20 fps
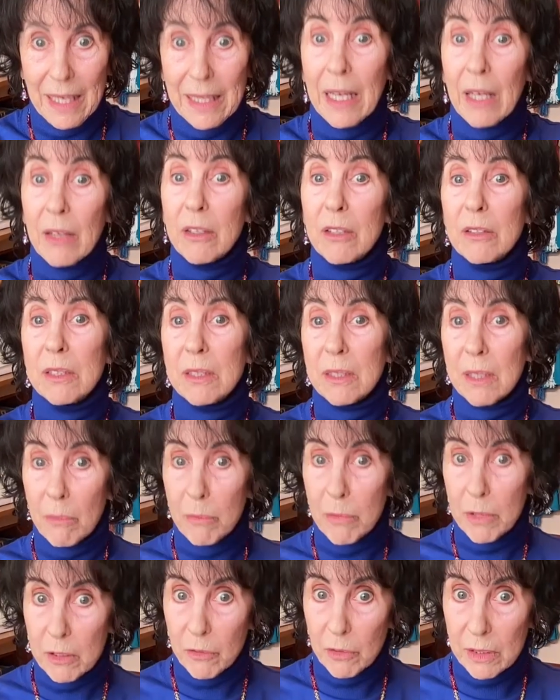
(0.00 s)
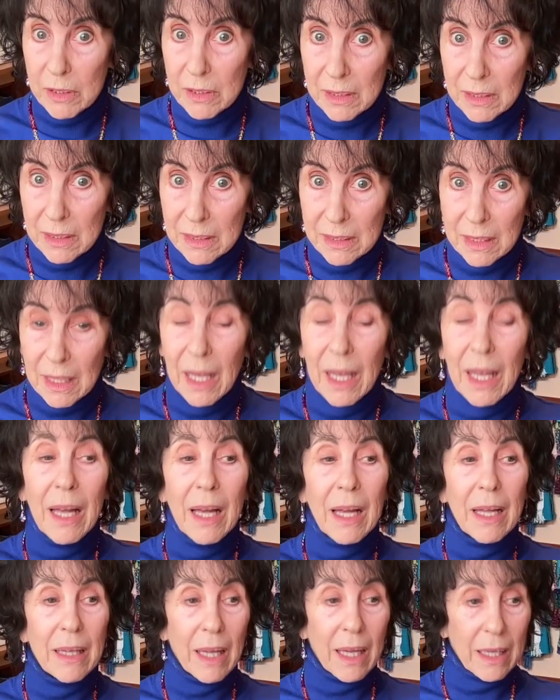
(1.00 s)
Now, there's some differences,
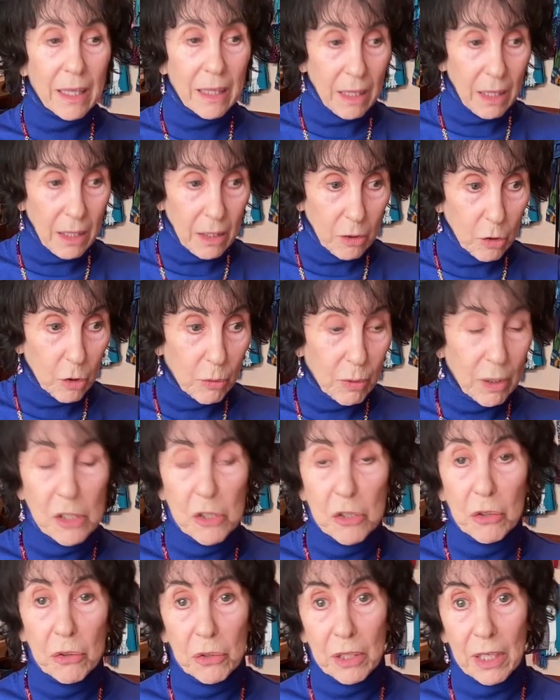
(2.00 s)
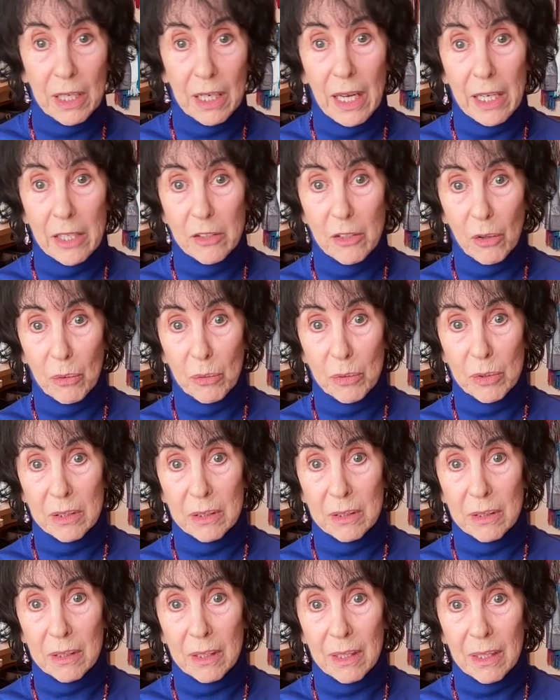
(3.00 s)
like you want children and I don't.